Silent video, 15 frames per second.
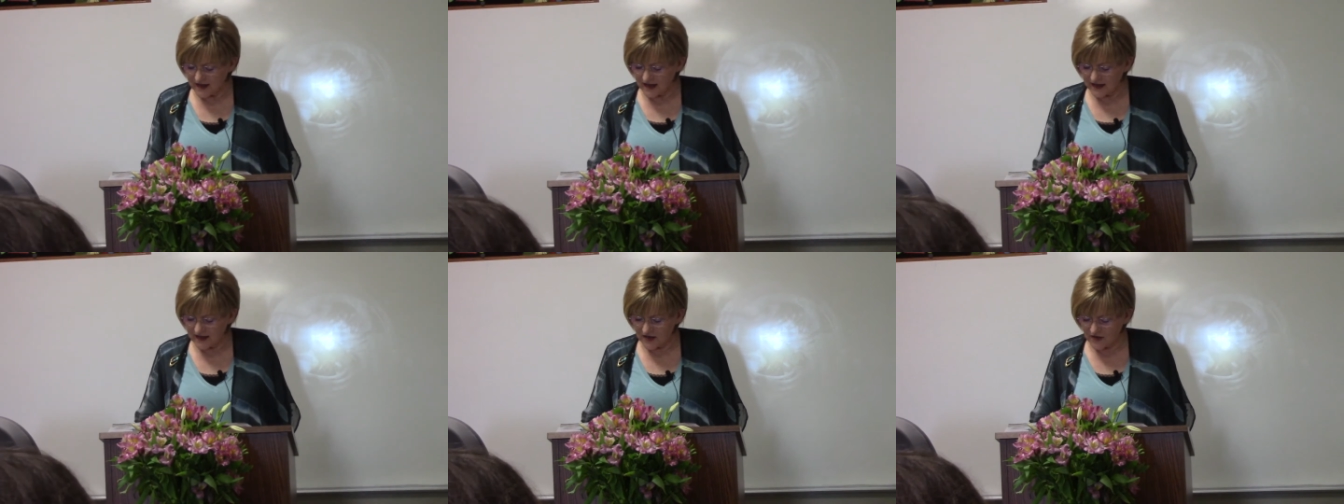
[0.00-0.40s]

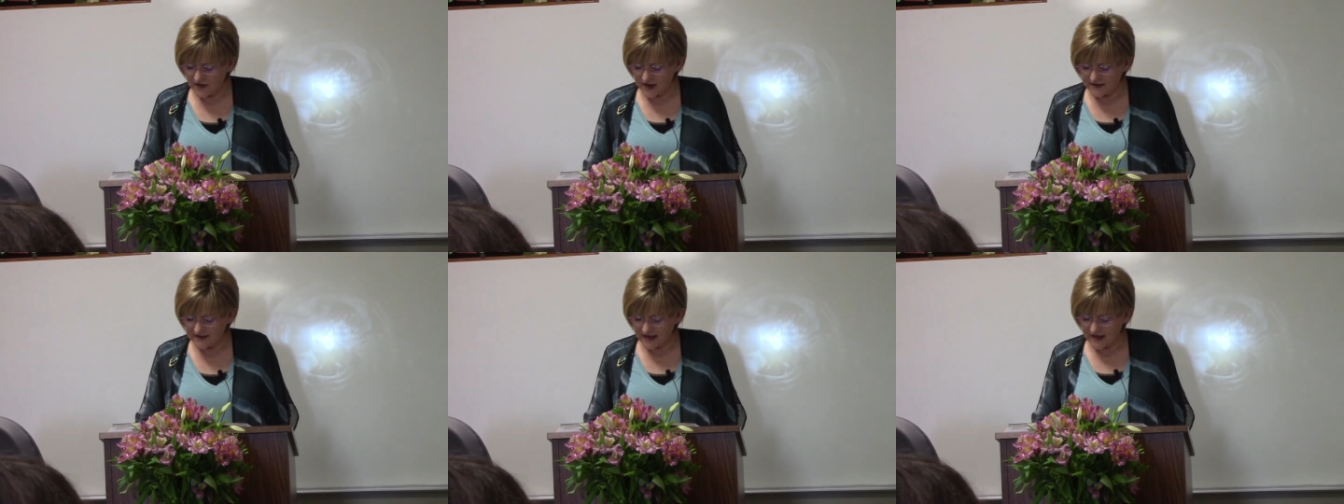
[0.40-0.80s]
And here
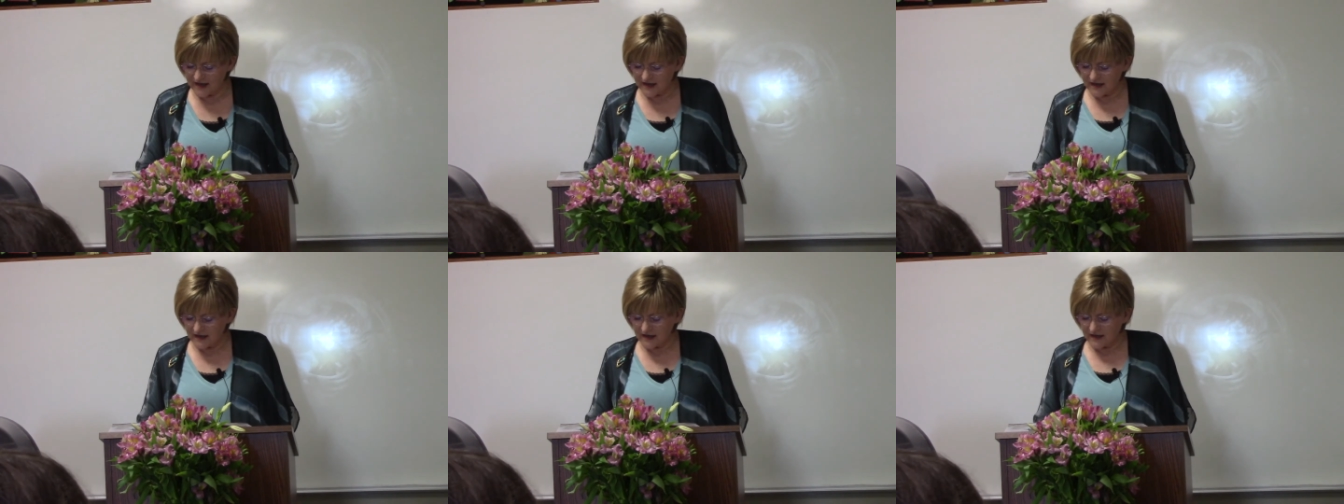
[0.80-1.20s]
they
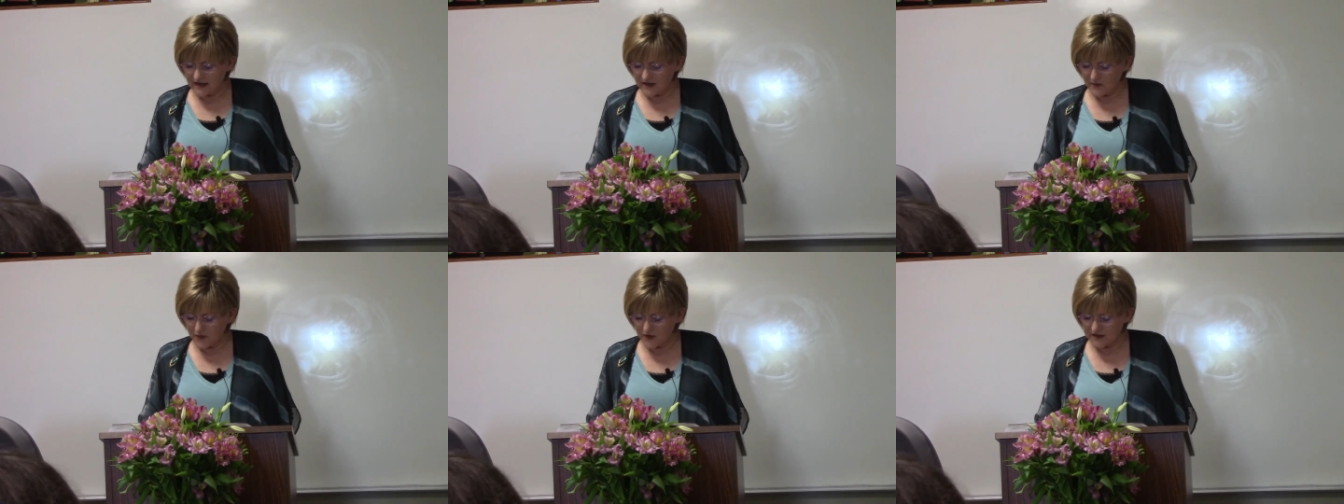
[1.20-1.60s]
say in
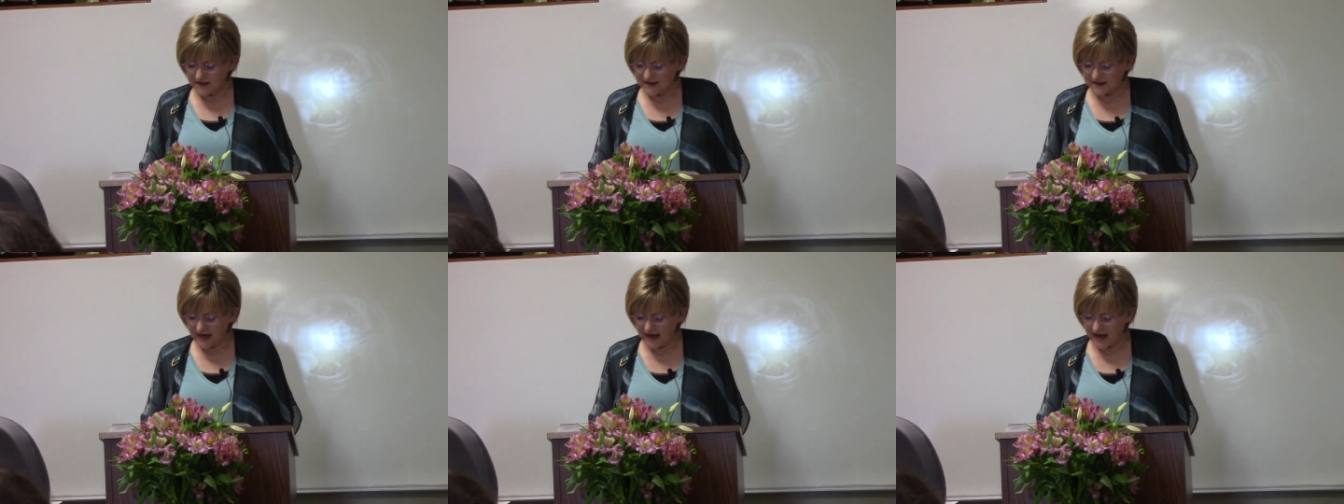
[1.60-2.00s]
the book to
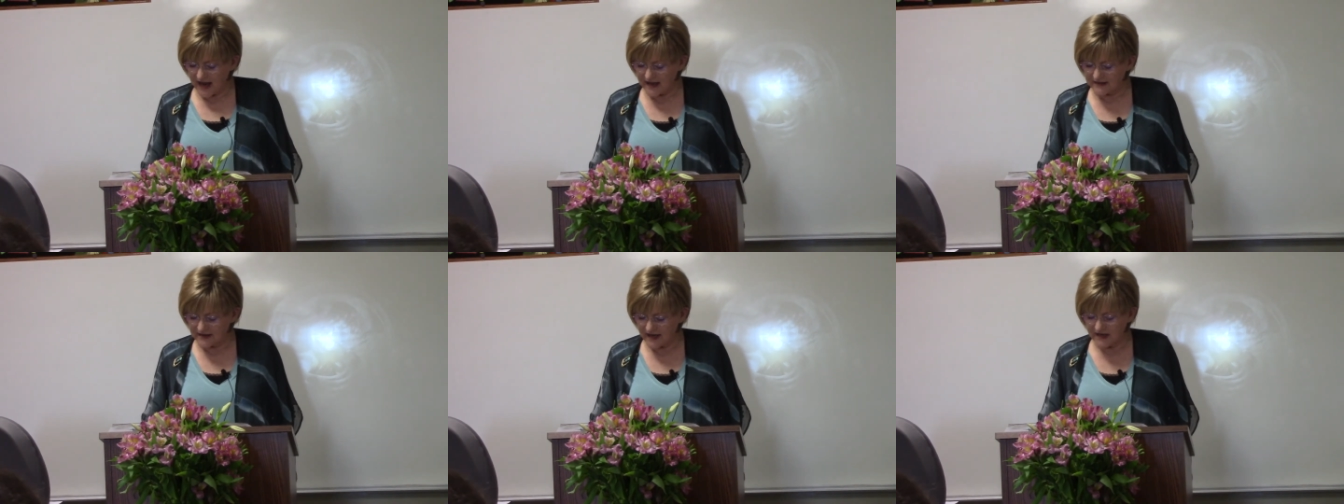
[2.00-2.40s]
say
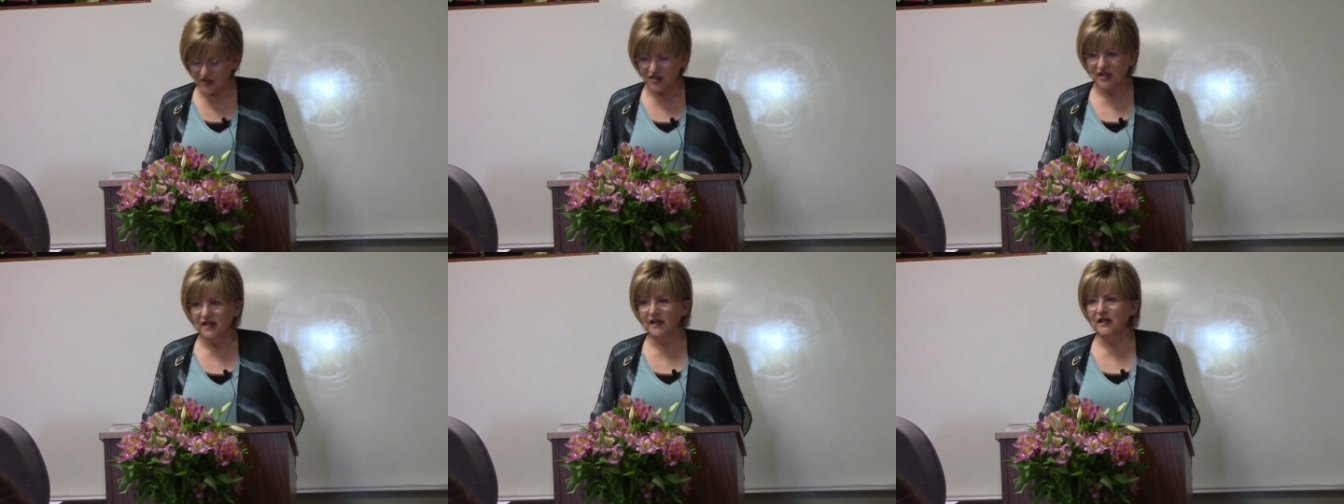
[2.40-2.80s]
S
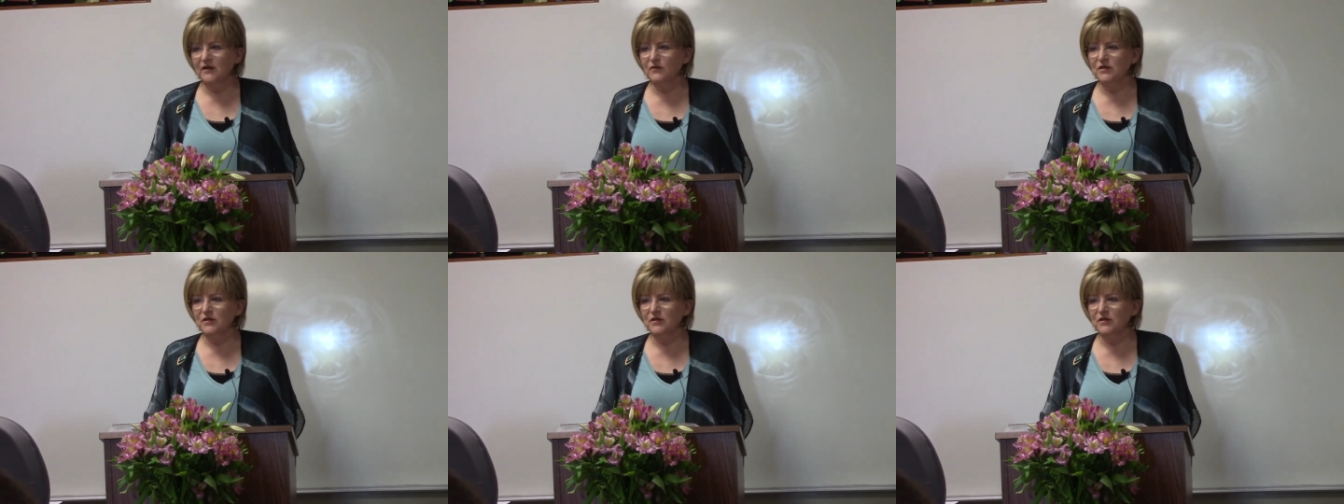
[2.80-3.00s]
H E,